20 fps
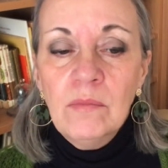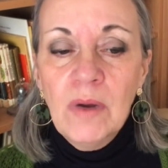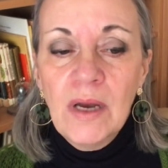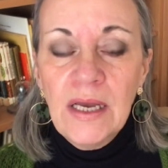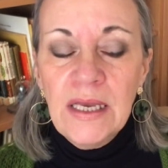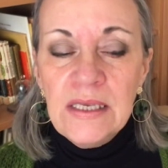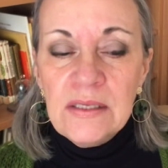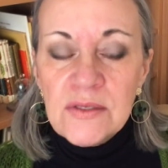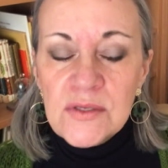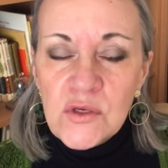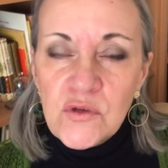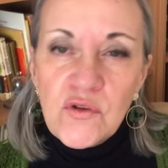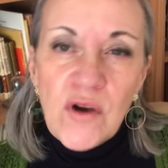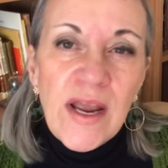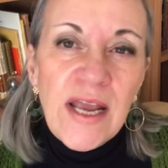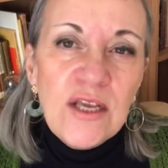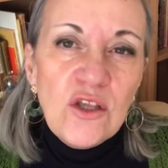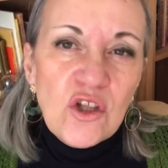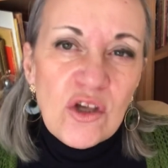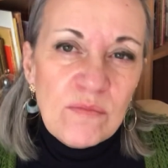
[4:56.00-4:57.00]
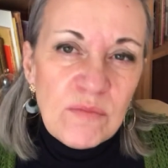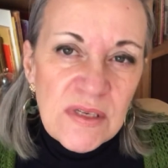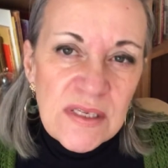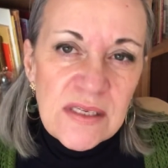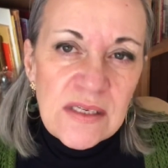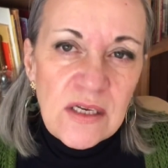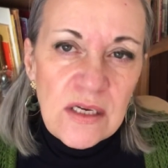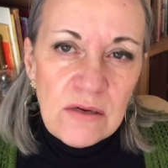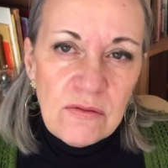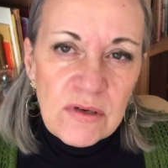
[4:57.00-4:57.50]
in strange and
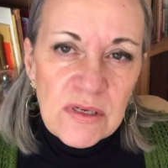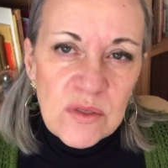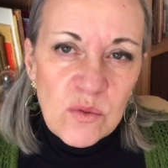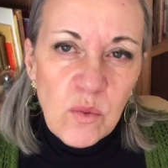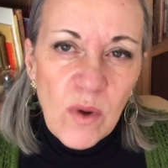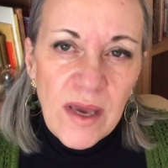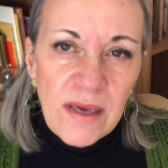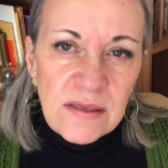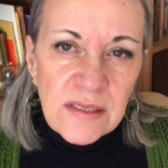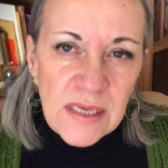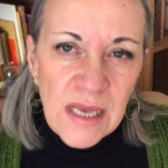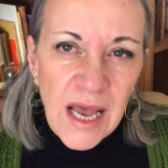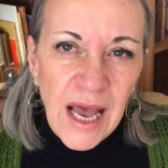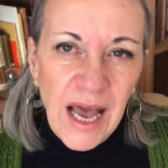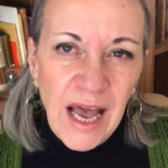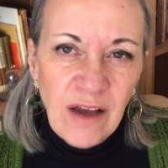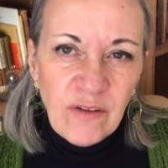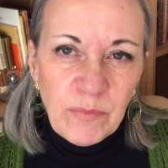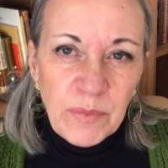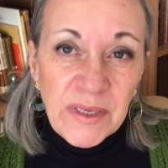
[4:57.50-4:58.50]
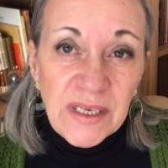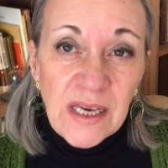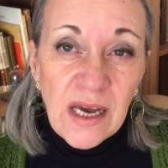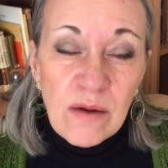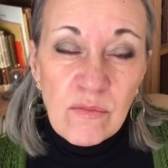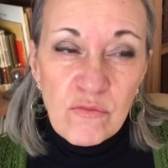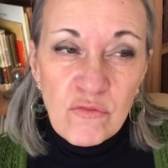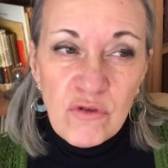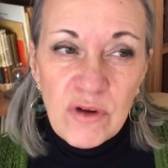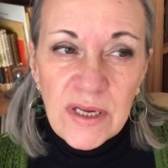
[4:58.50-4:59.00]
mysterious ways have
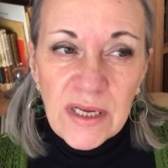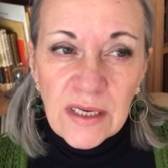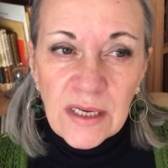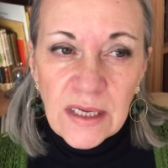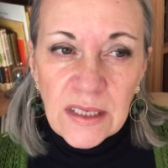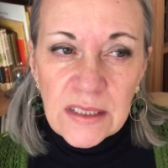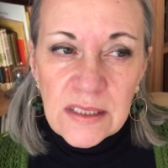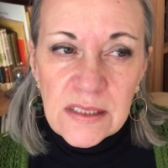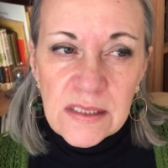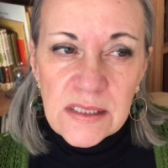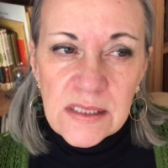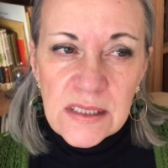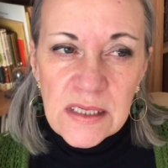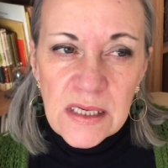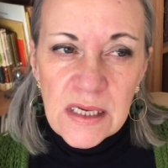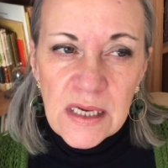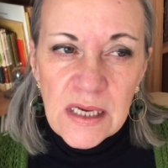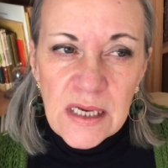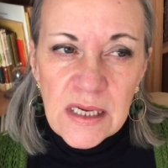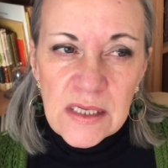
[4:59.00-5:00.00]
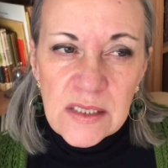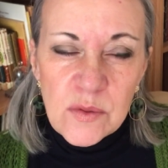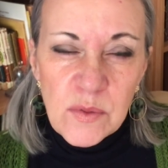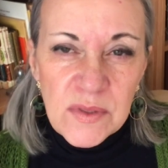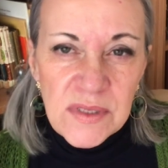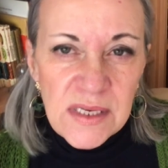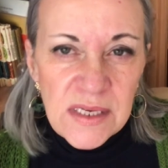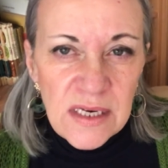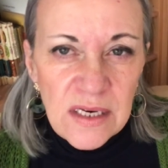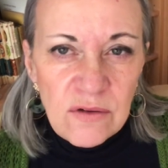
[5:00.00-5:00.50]
become realized. So
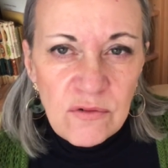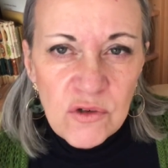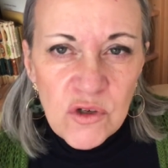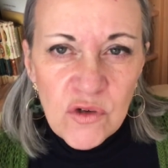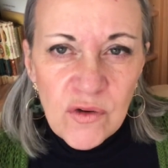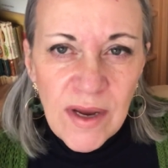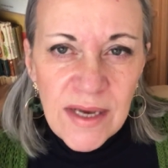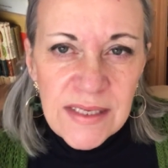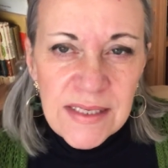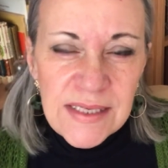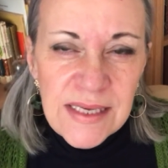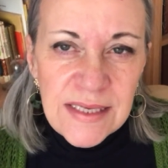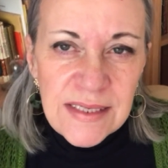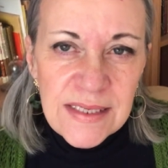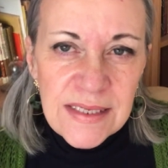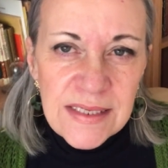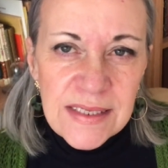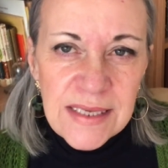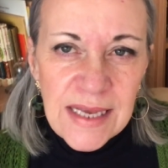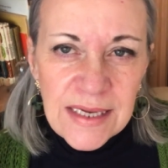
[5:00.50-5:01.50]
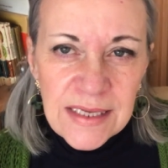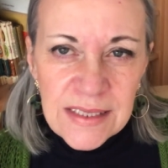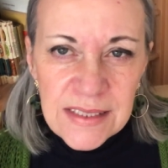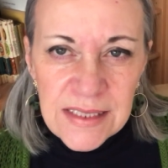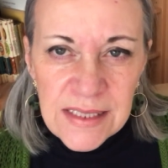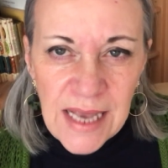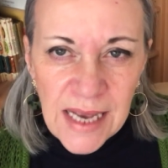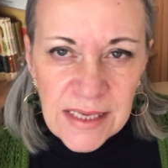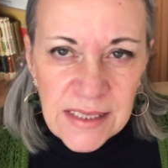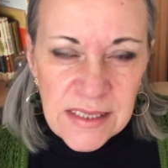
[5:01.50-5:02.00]
it's an interesting
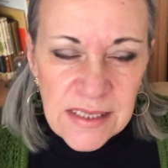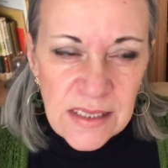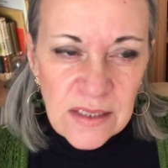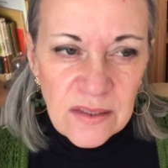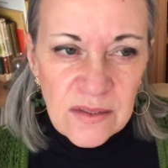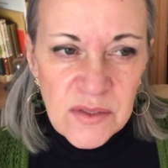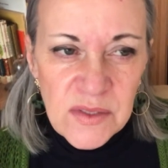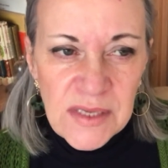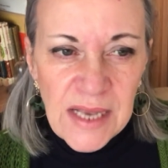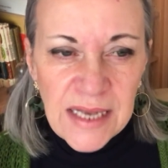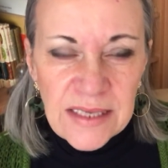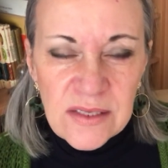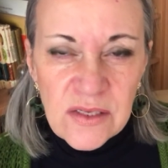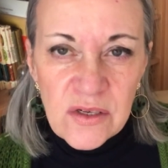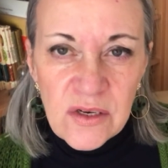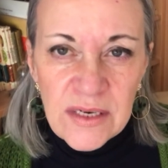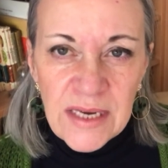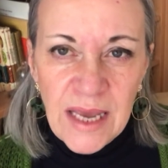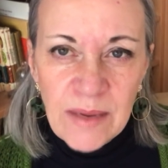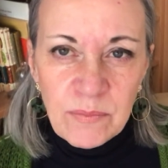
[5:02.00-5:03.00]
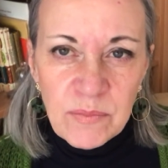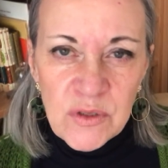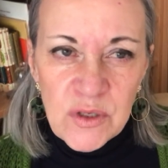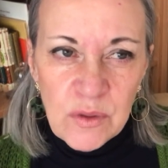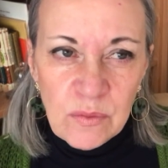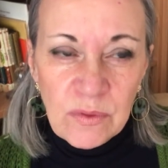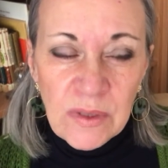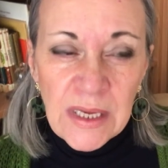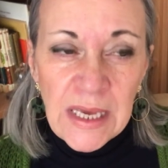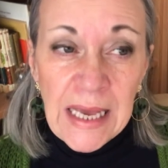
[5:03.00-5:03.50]
sextile, Saturn,
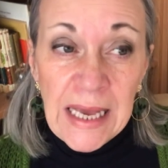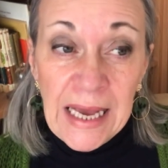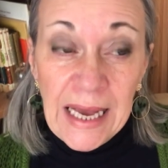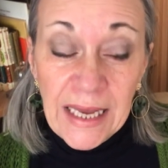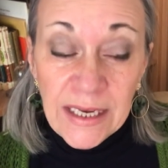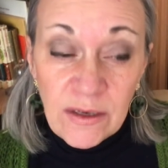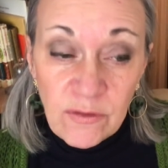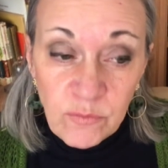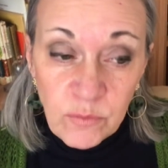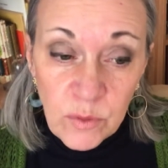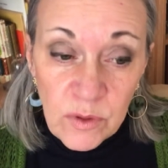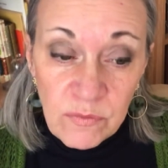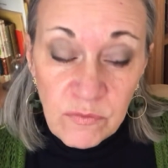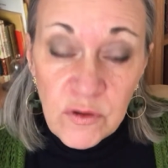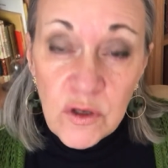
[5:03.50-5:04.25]
Neptune. And if we've